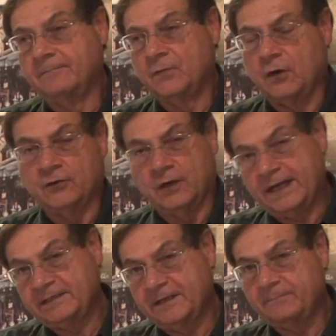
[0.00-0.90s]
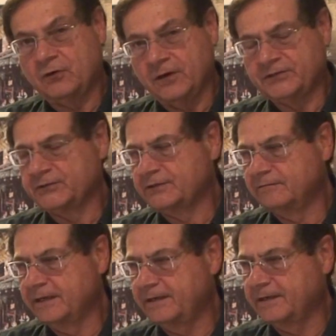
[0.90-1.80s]
Although 10th gen parts are
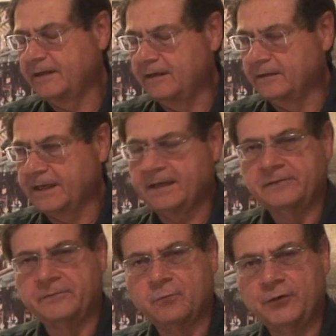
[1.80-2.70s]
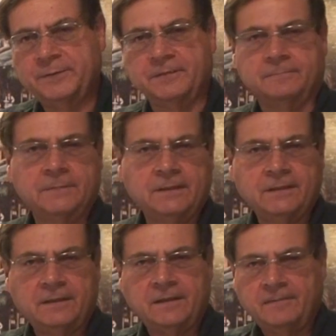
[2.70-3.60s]
still getting a heck of a premium.
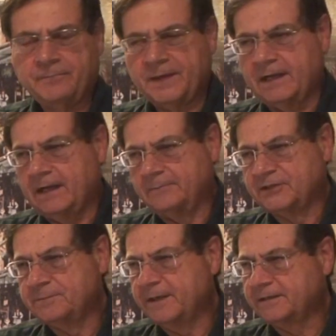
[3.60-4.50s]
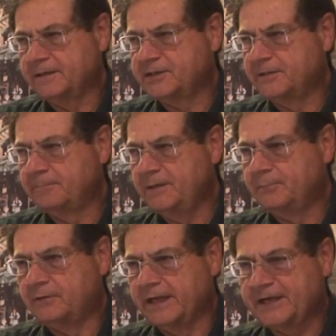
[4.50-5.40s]
I'm suspecting some
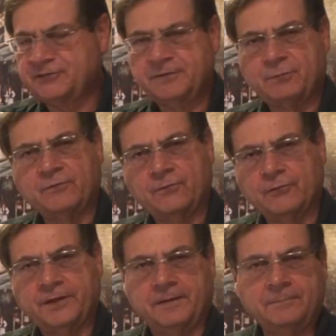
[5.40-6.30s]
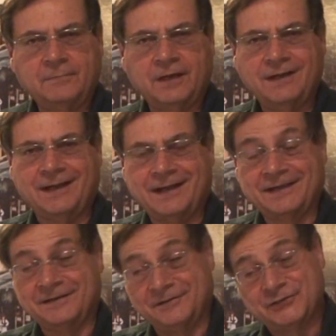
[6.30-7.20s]
people actually prefer them, and I
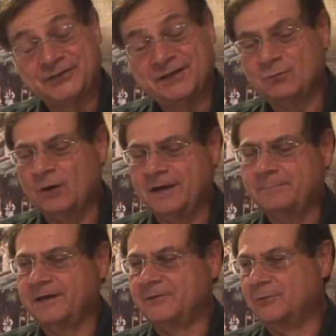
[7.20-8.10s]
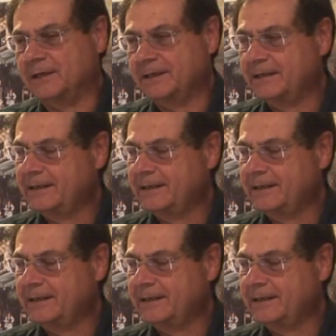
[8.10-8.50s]
can understand why, by the way.